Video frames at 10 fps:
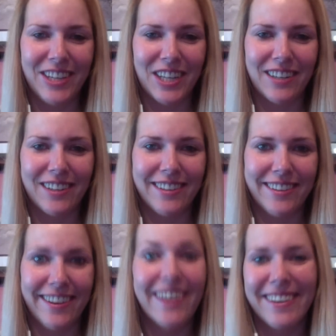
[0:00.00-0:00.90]
gonna
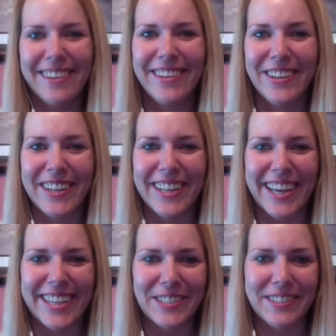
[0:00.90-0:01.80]

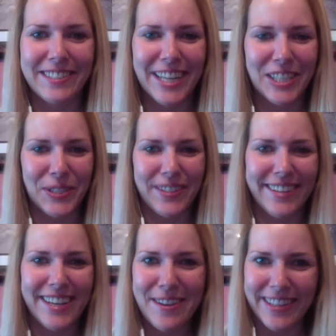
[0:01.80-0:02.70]
like it. So stay tuned.
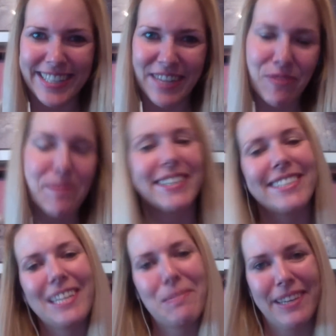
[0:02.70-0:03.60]
Lisa from
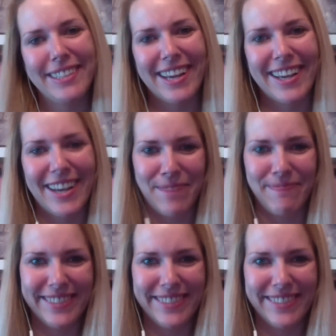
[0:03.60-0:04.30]
myskinnyplate.com.